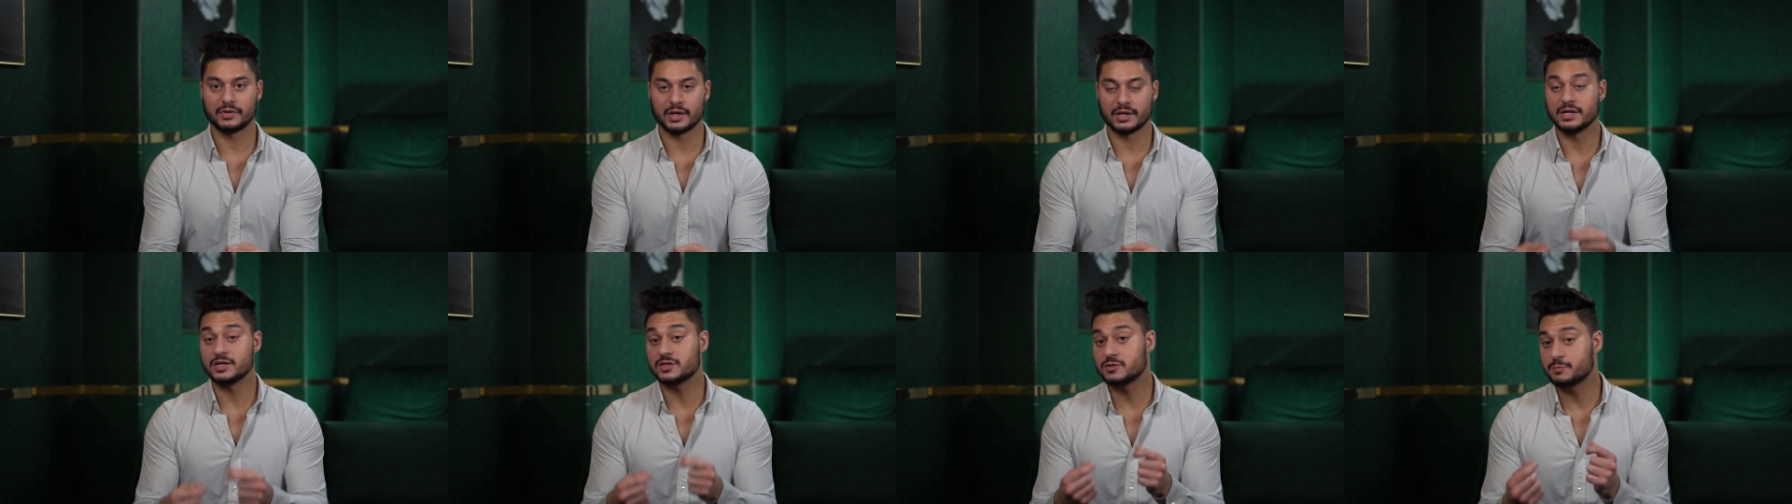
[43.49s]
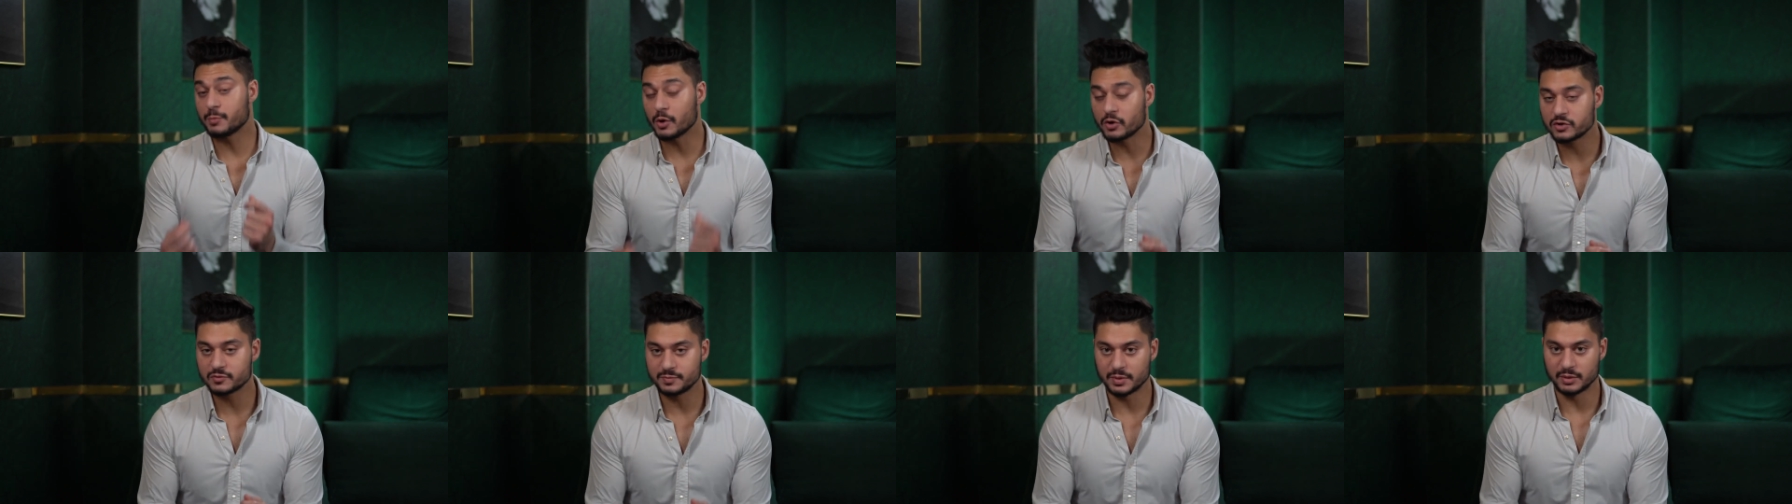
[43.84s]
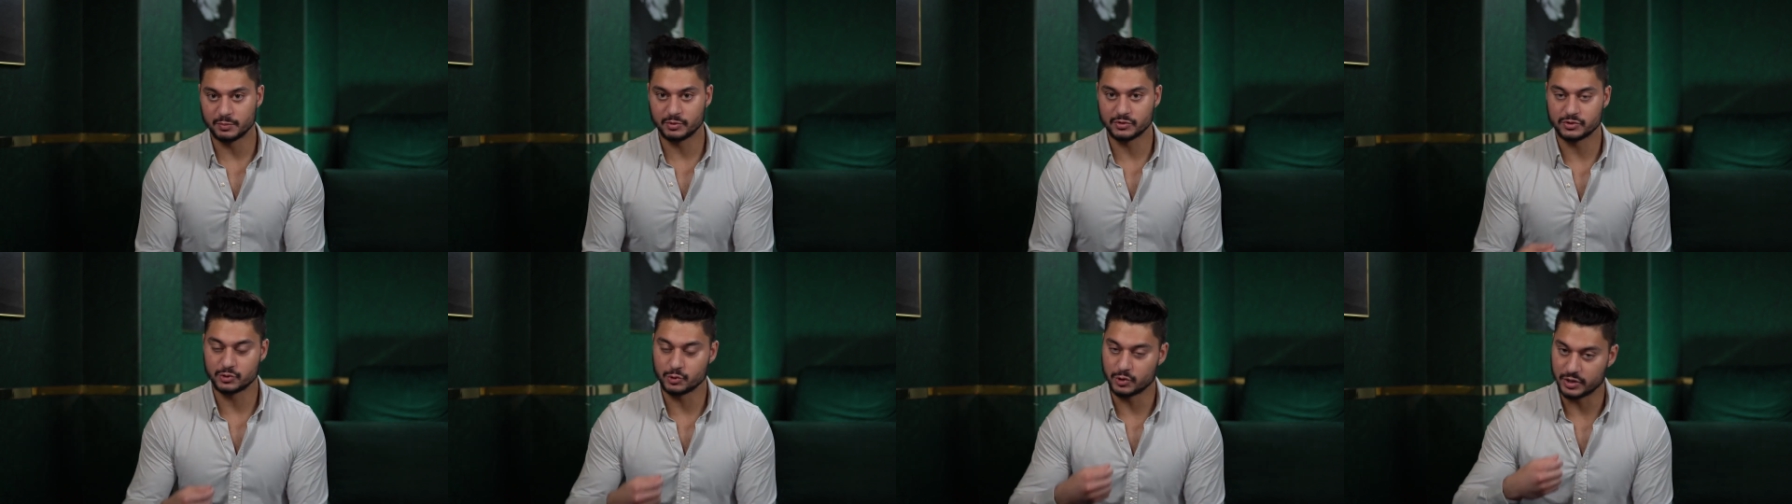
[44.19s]
They need
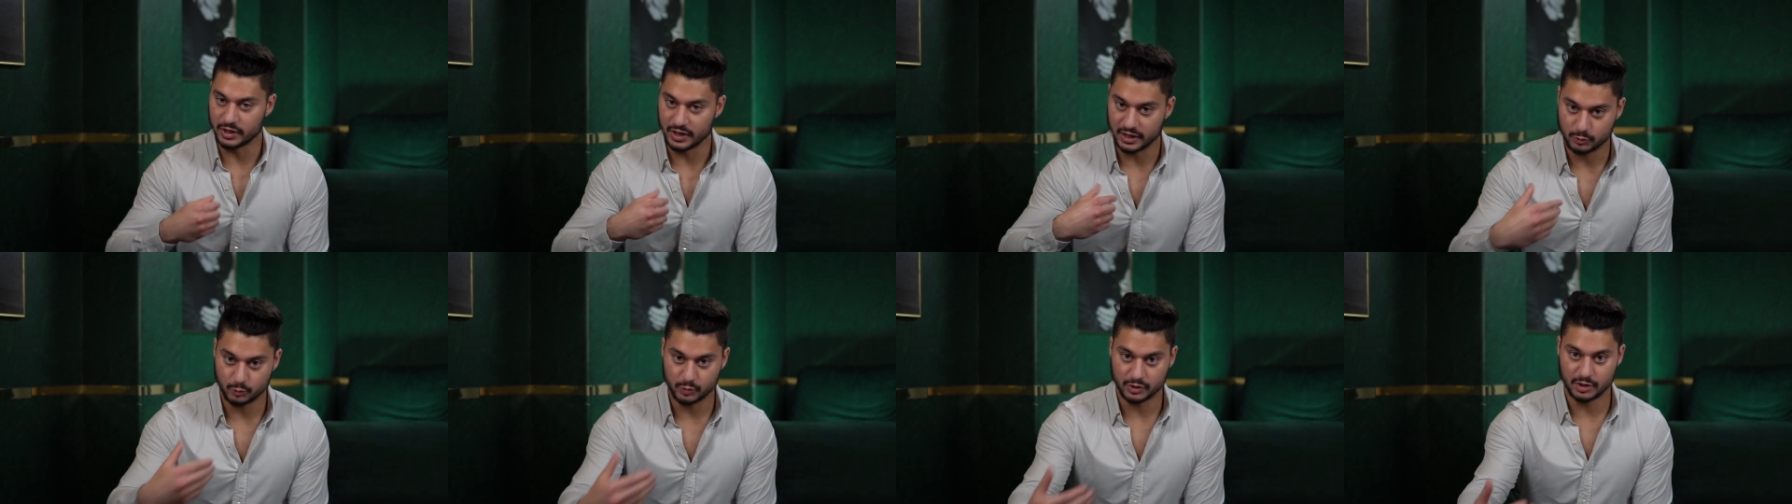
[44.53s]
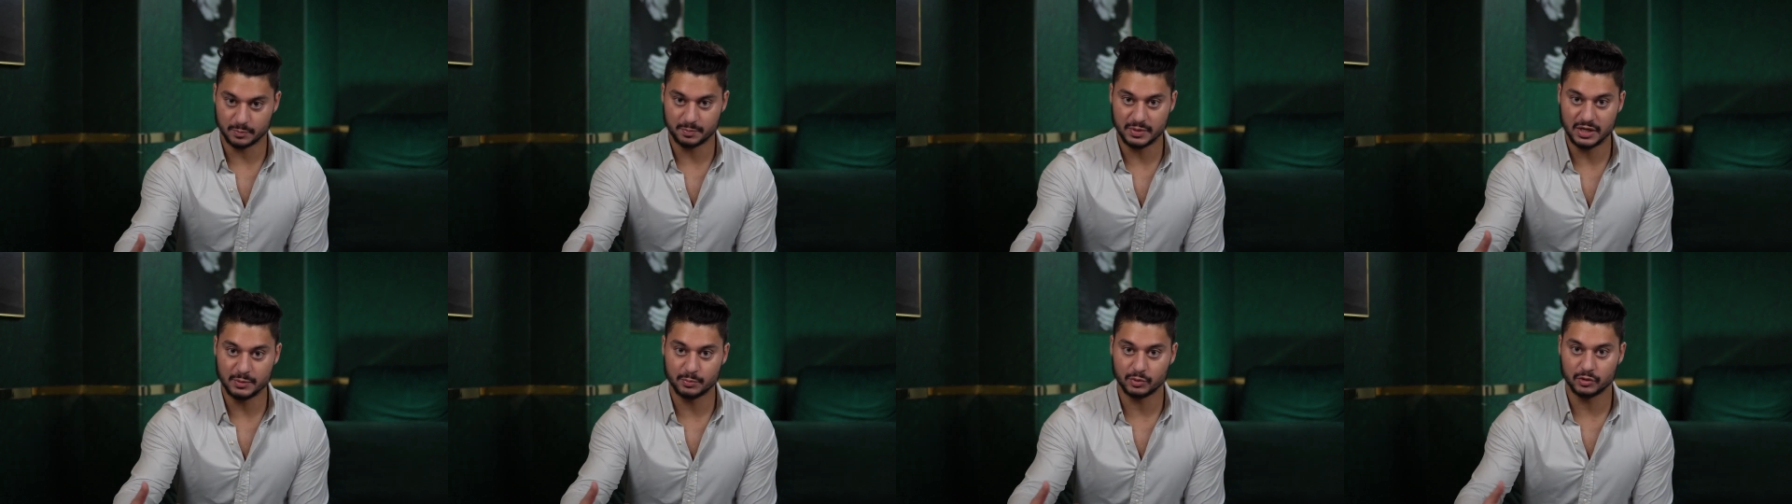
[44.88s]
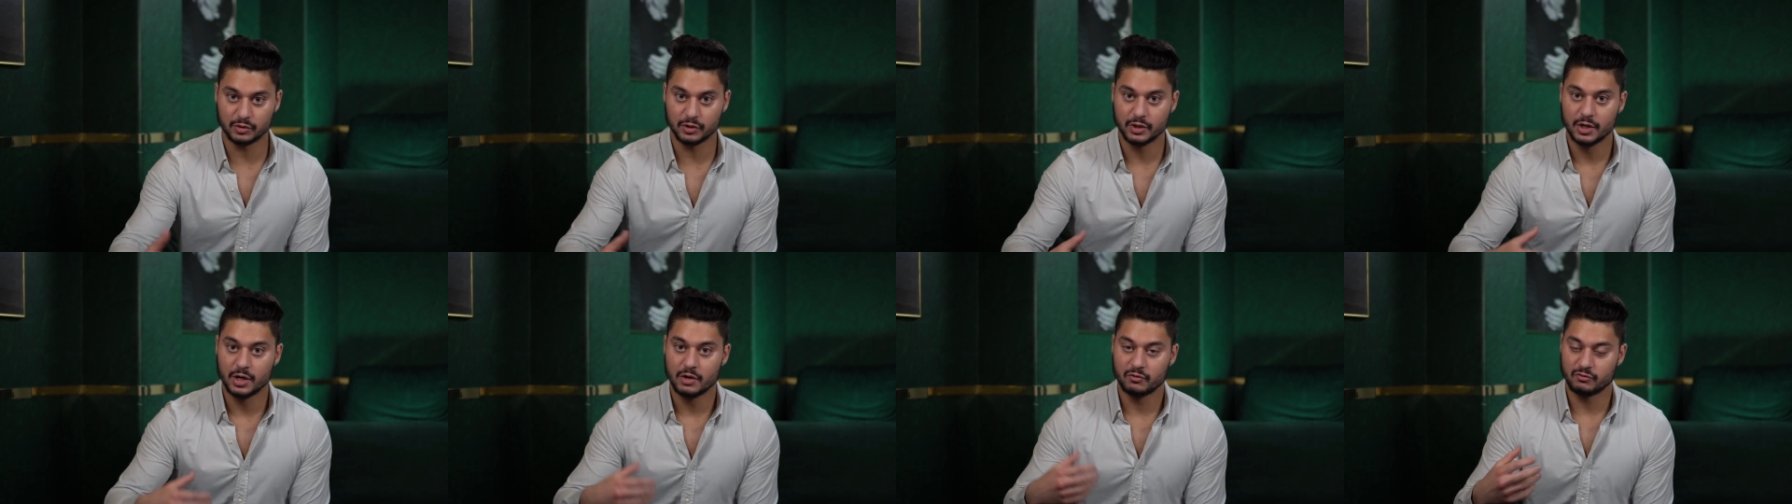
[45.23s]
spokespeople to connect with the
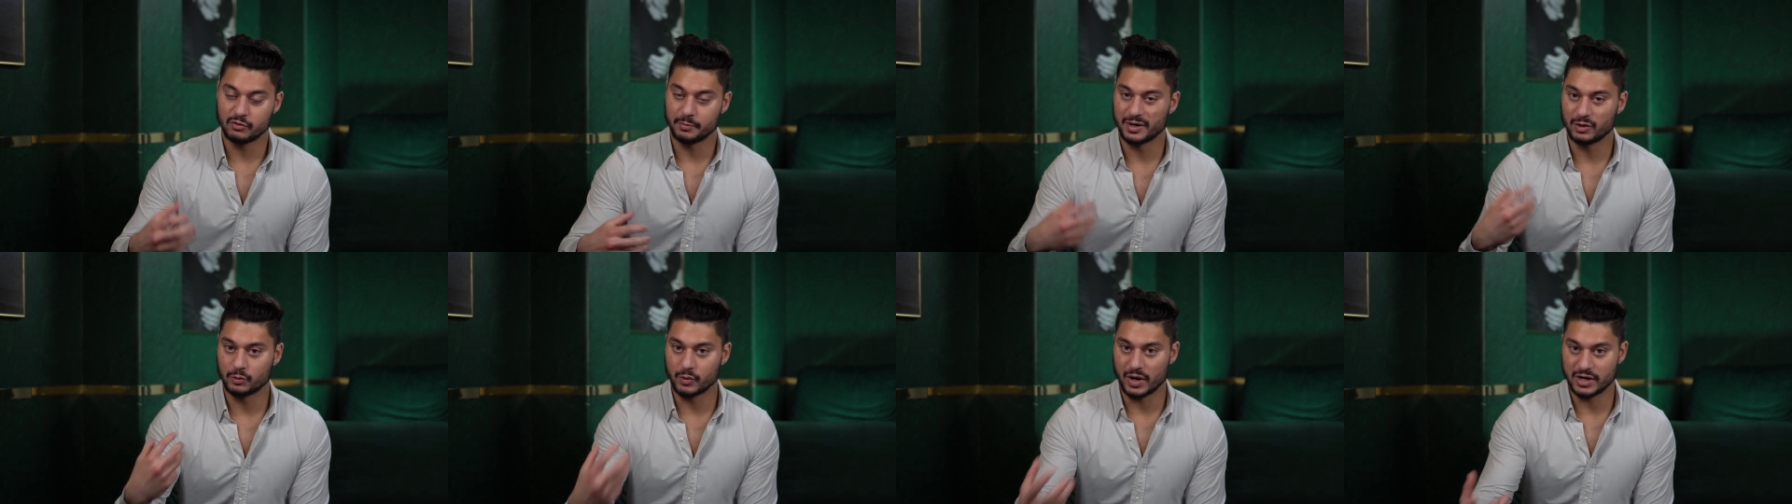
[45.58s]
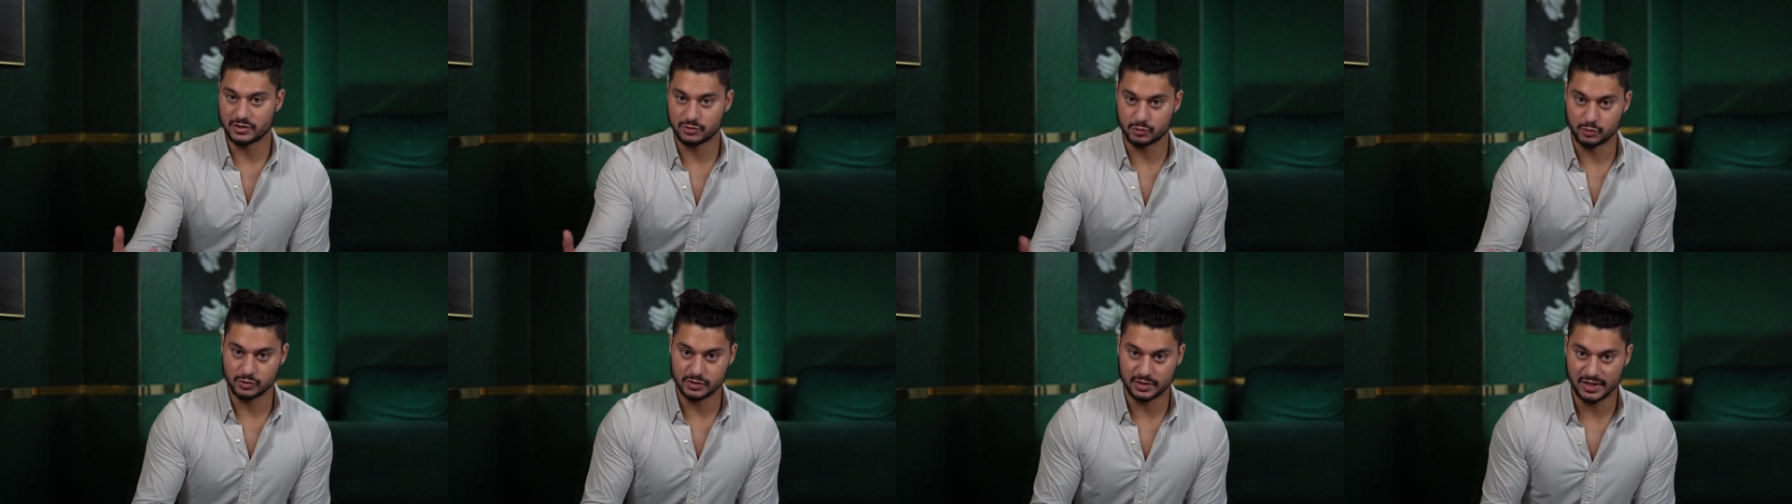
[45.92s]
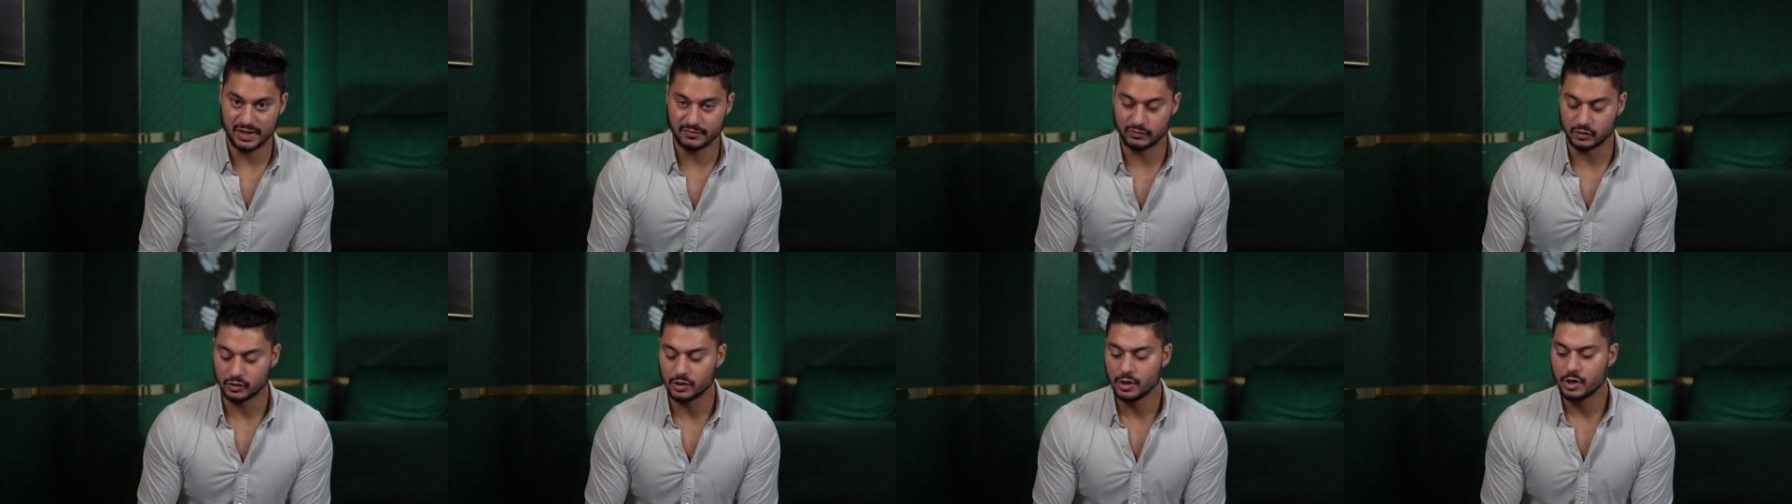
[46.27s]
people from a grassroots
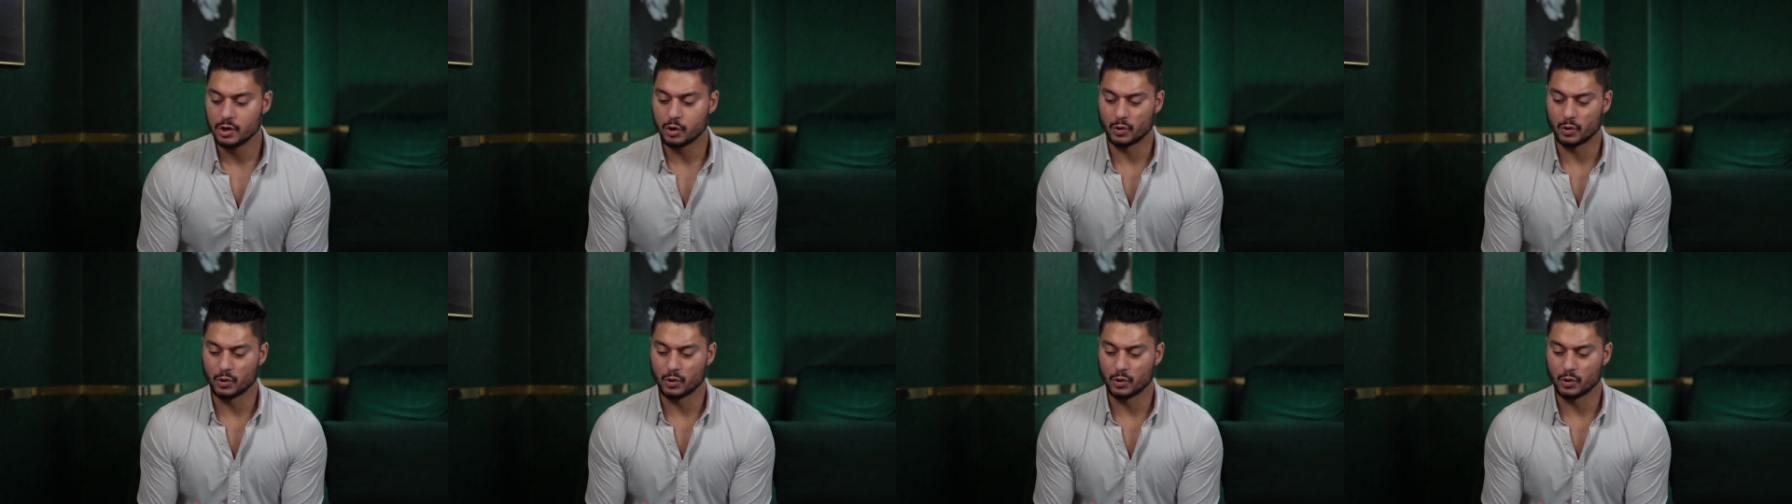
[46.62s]
level,